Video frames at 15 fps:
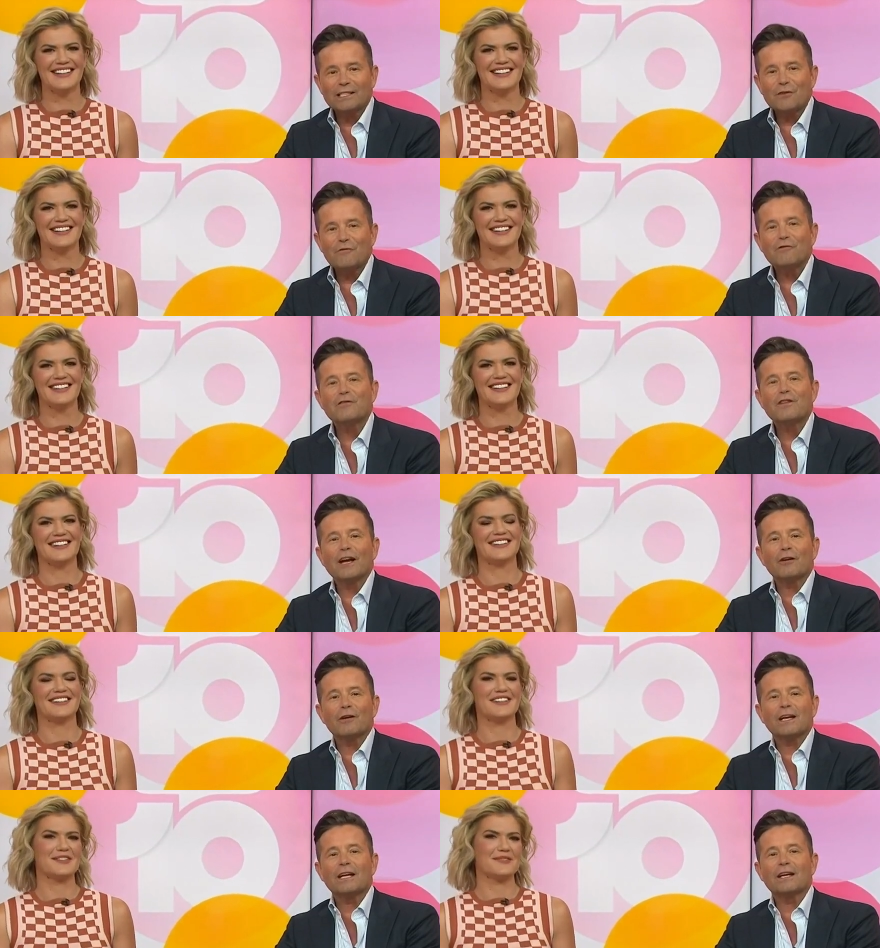Speaker 1: it's a
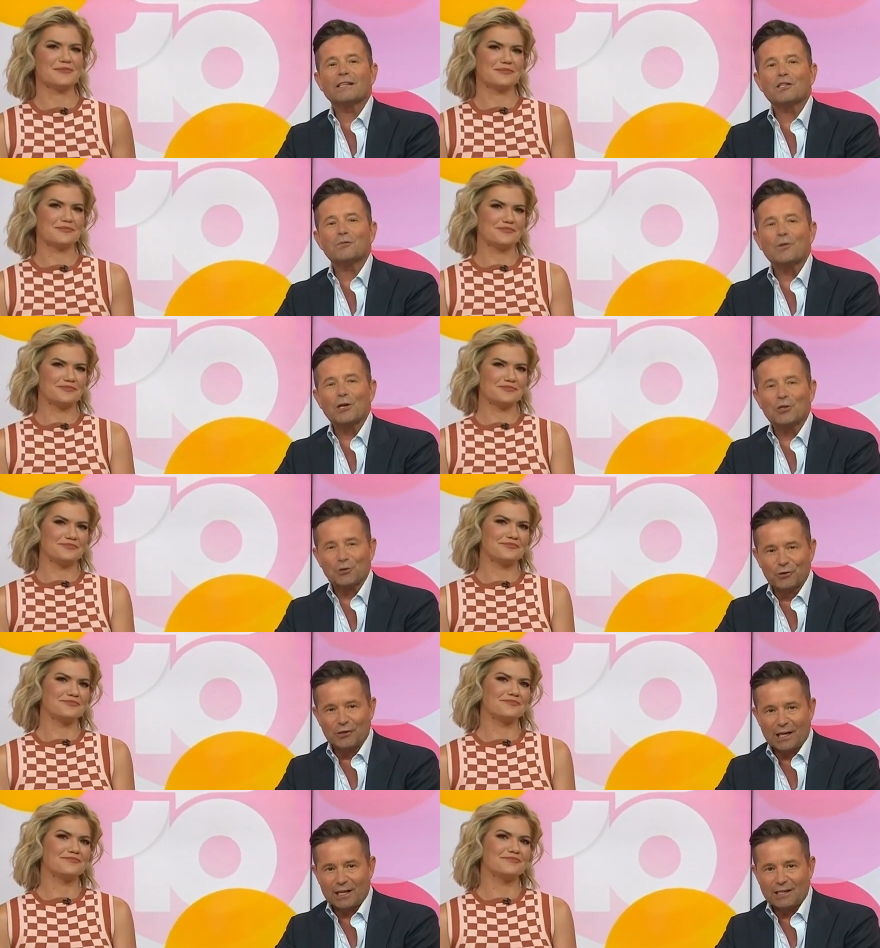very
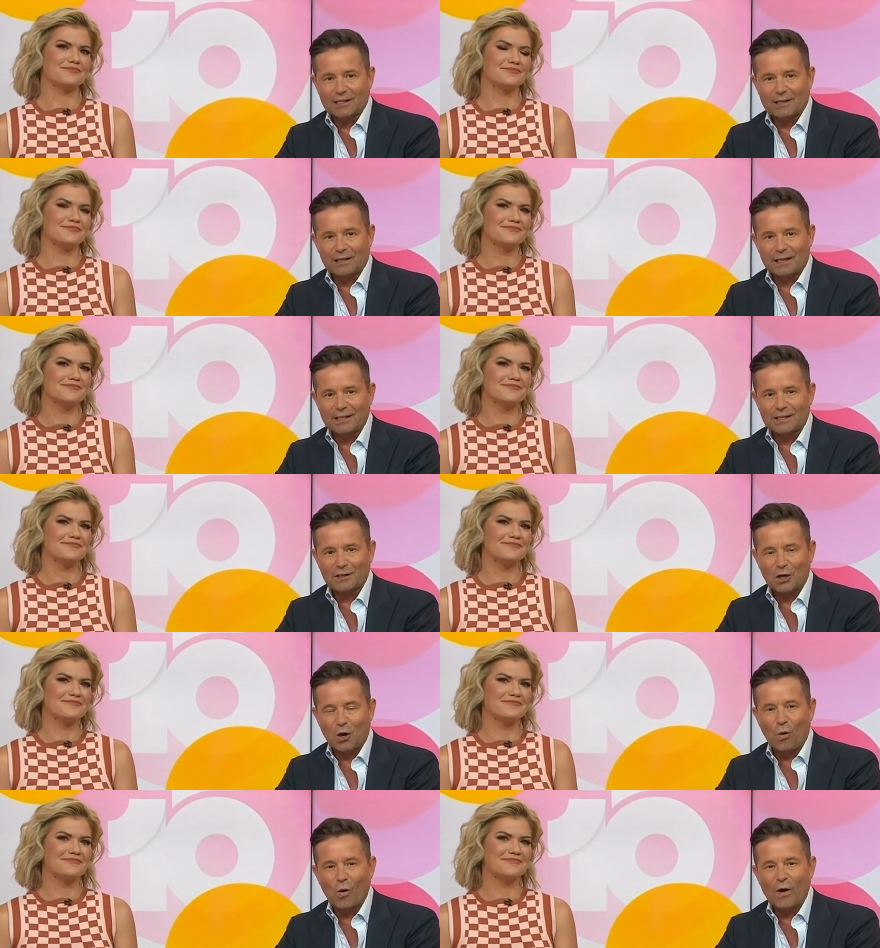special day today. It's
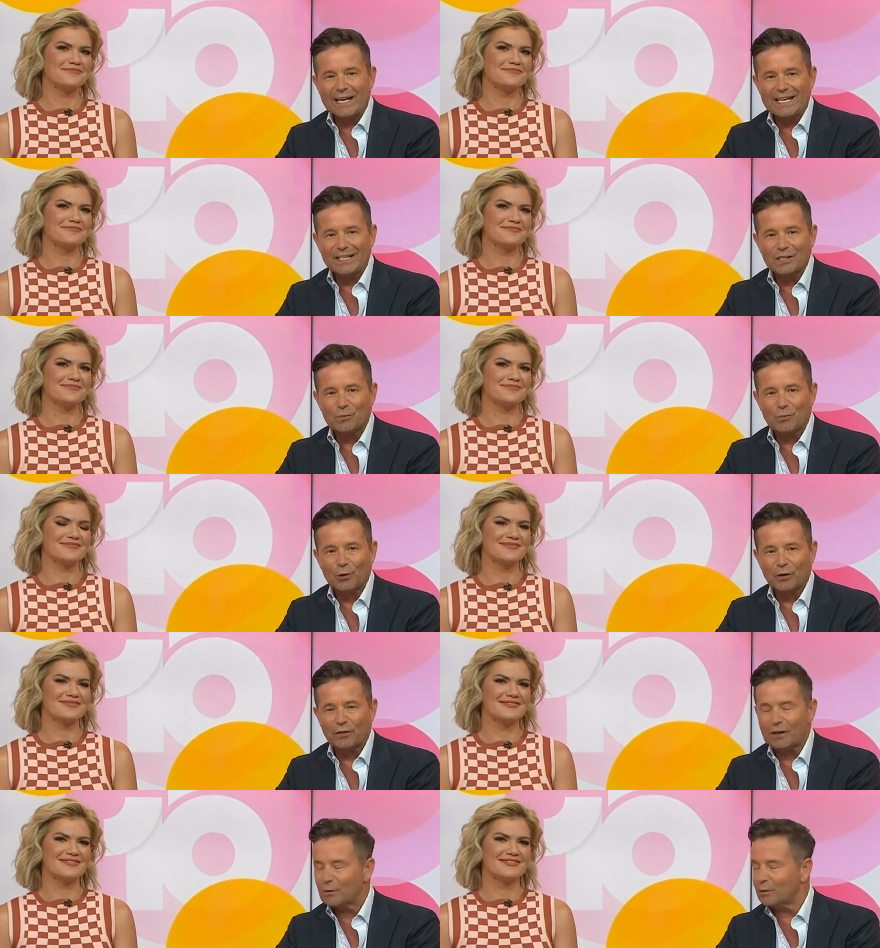the Queen's
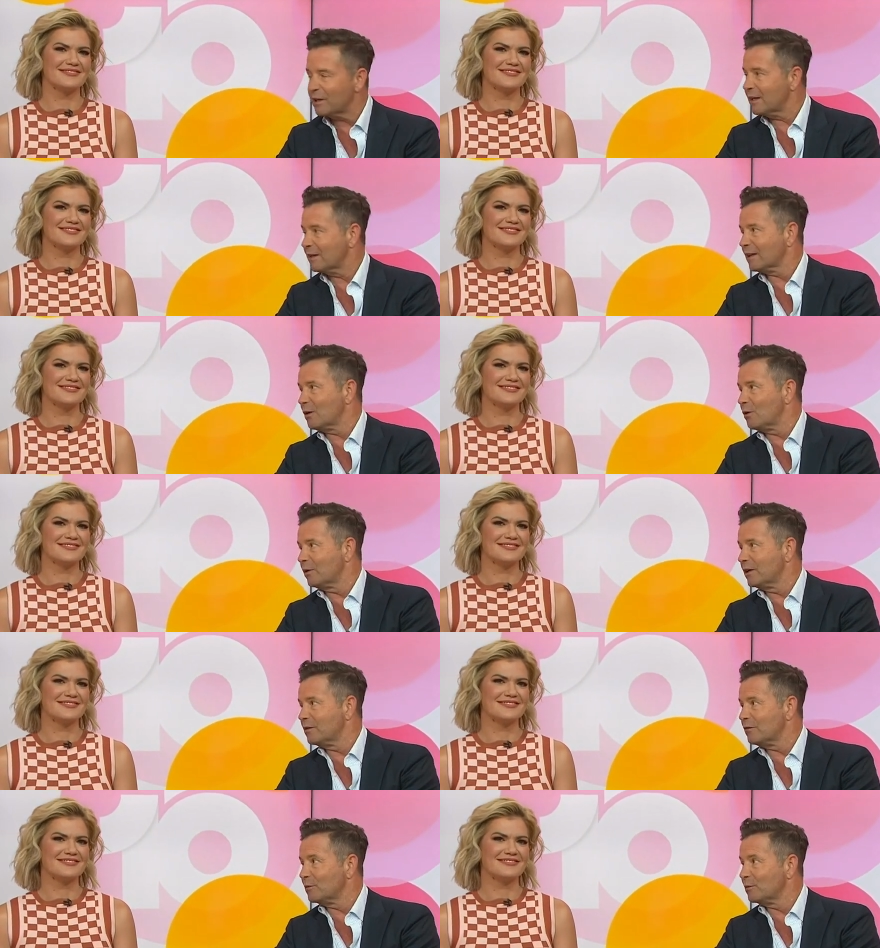birthday. What do you get the
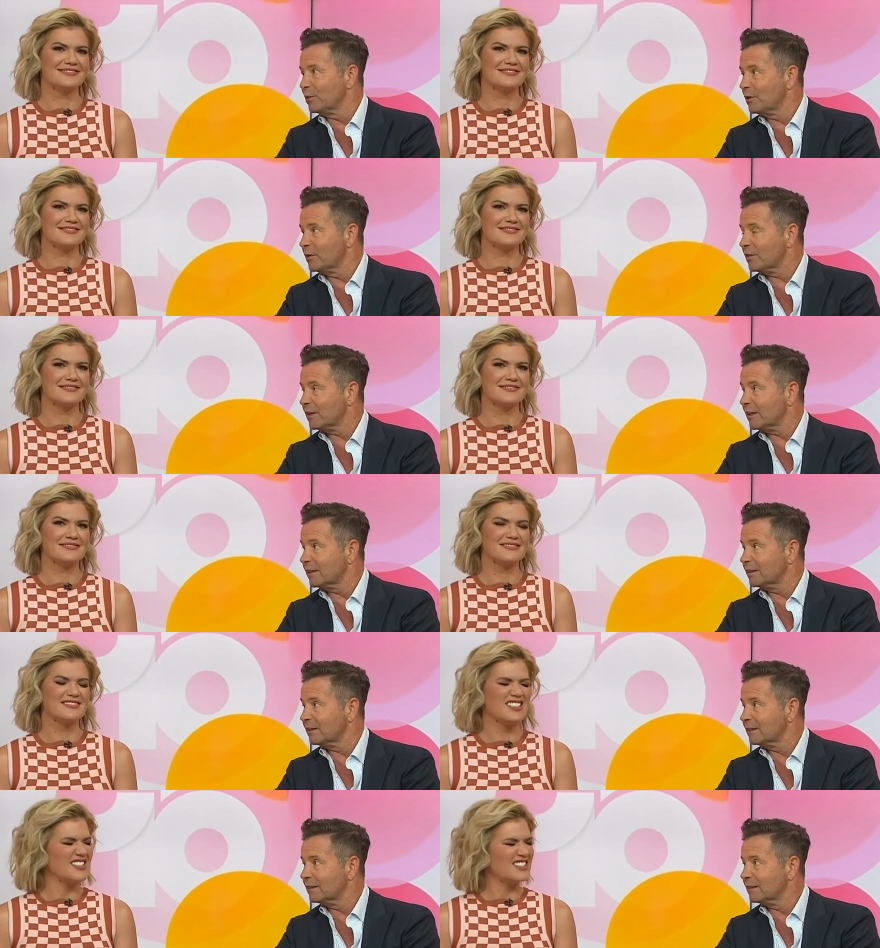Queen for a
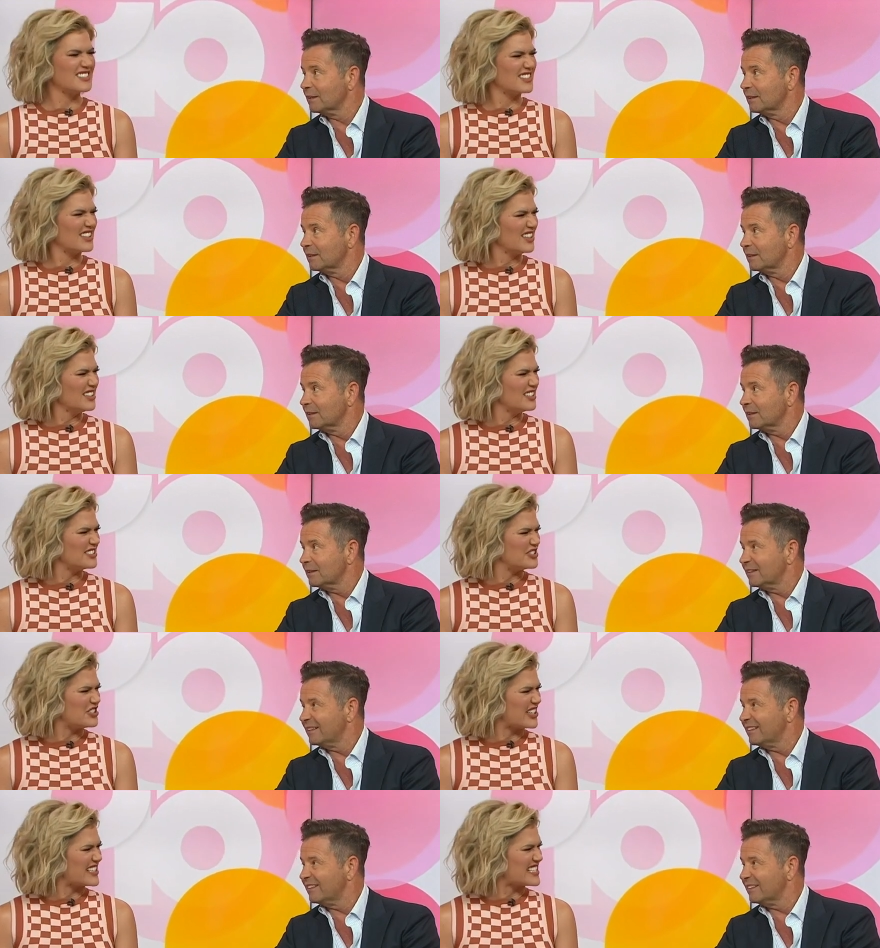birthday? I don't know.
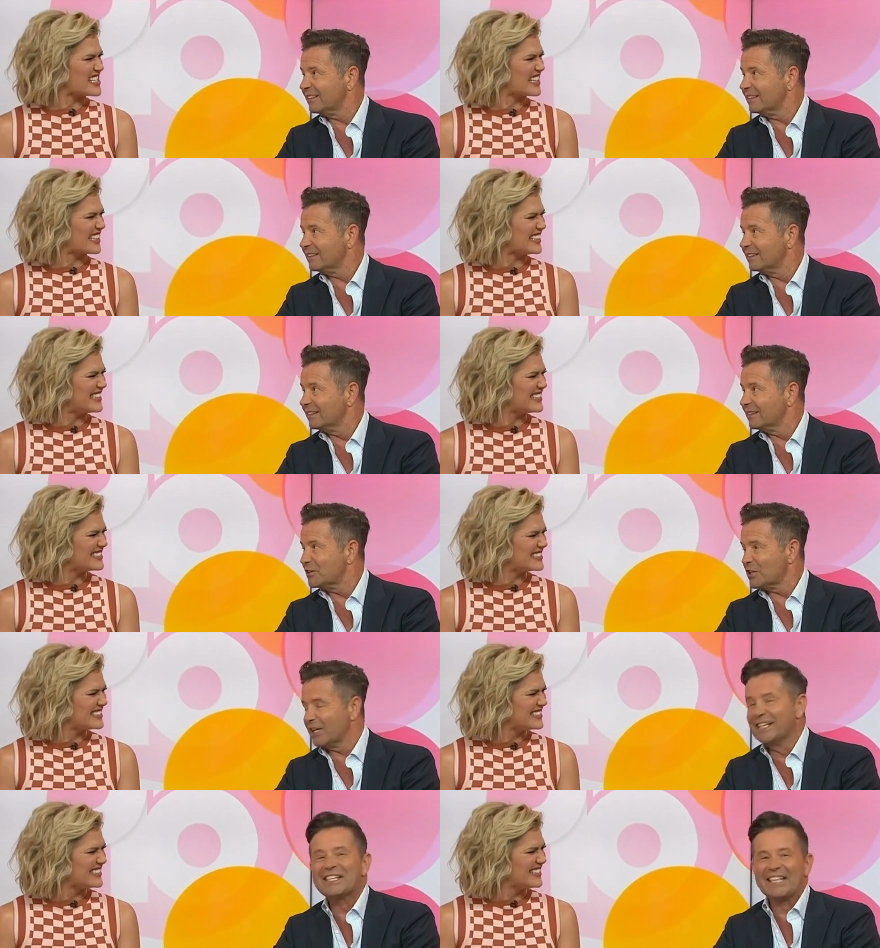G&T? No.
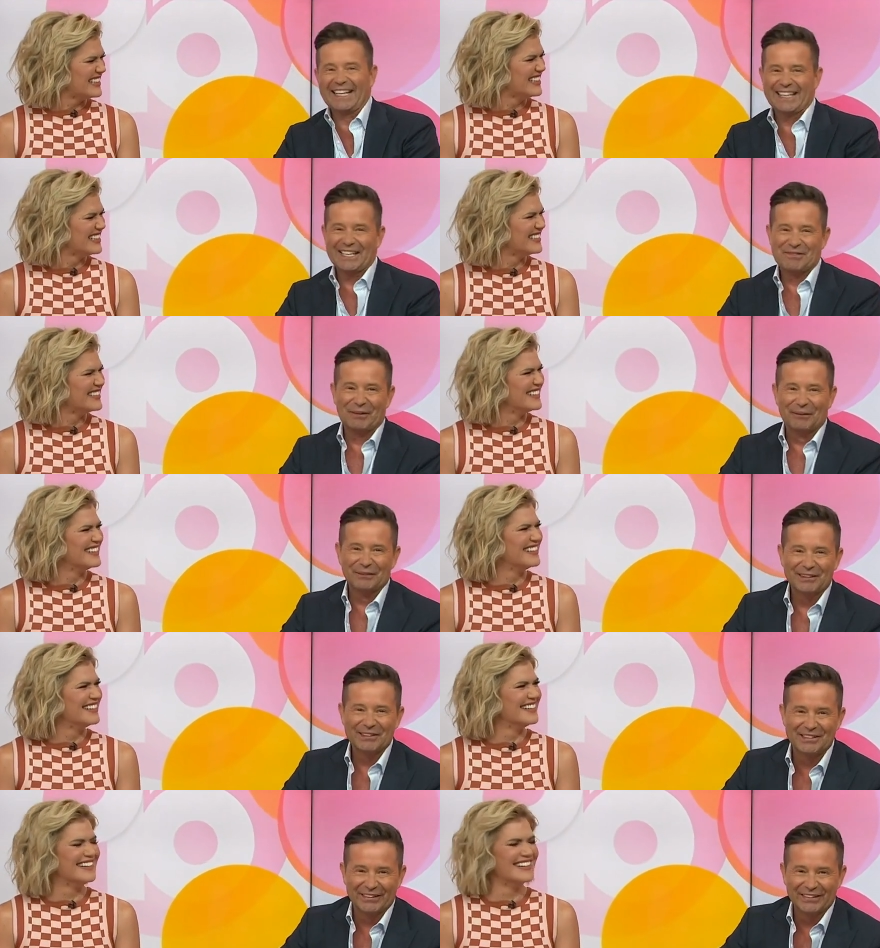G&T, they
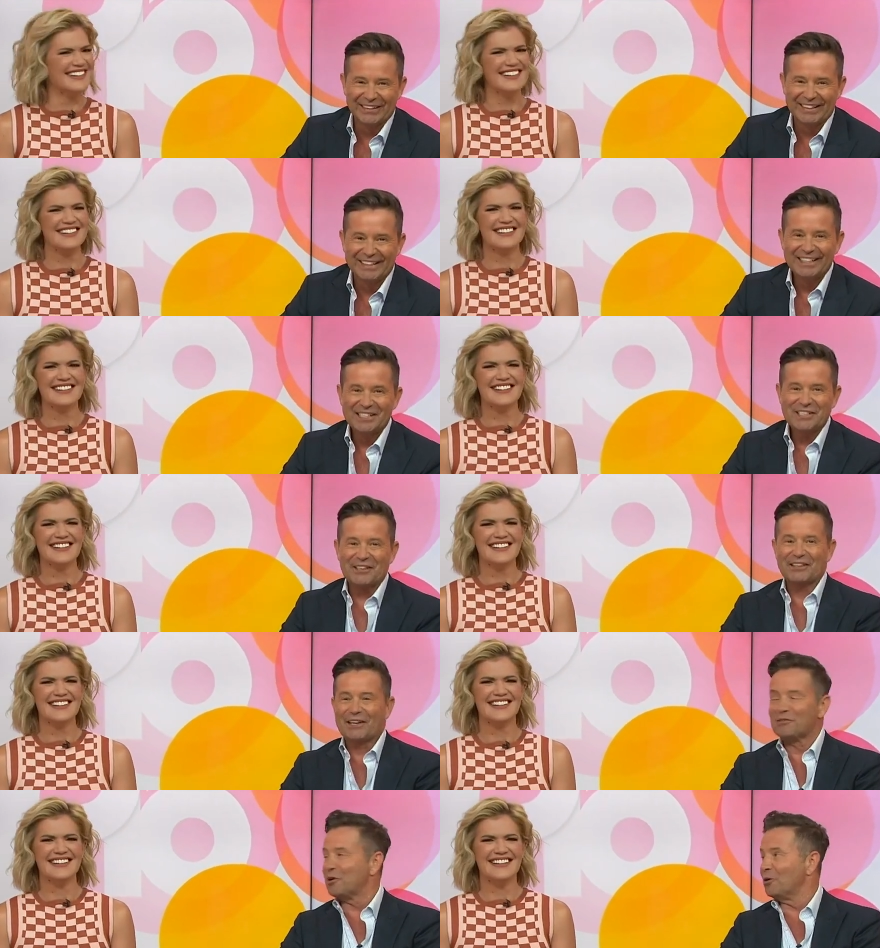probably do it. She's got
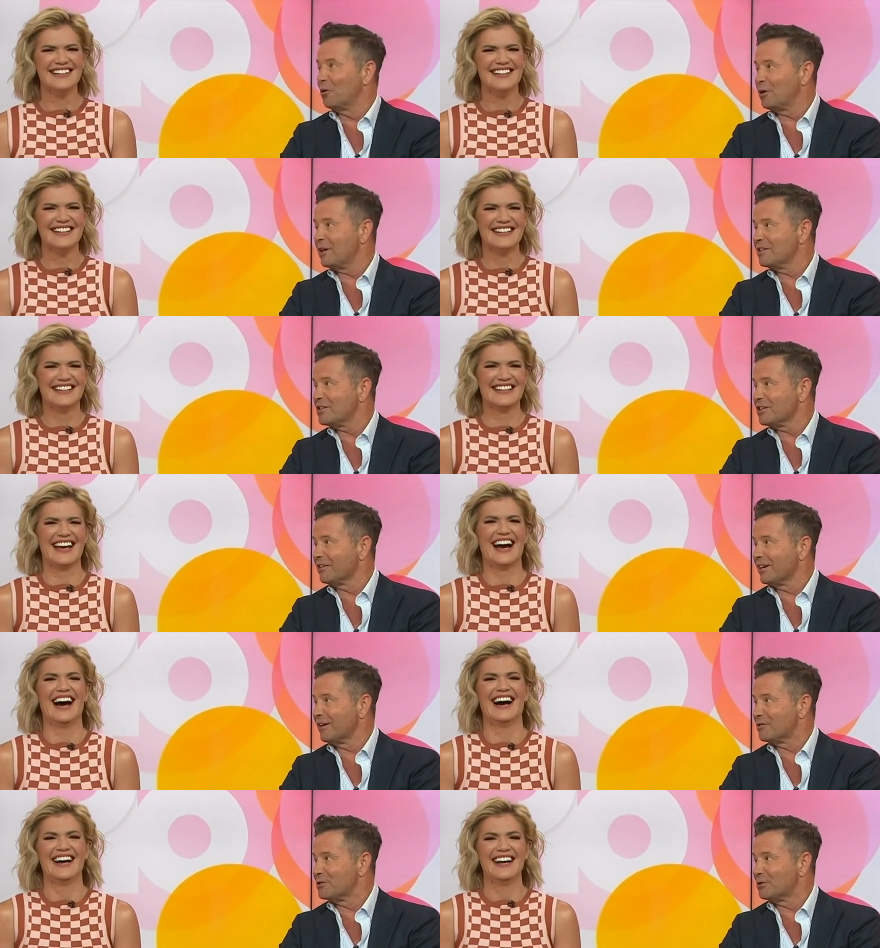enough corgis, she's got
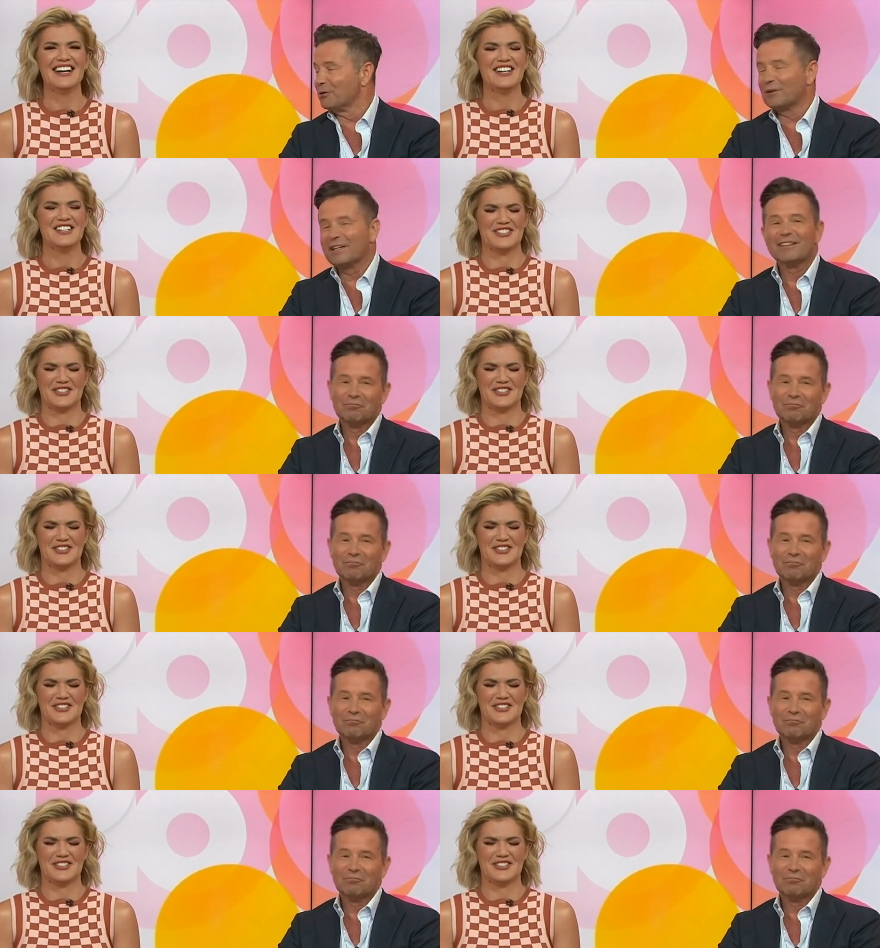enough jewellery.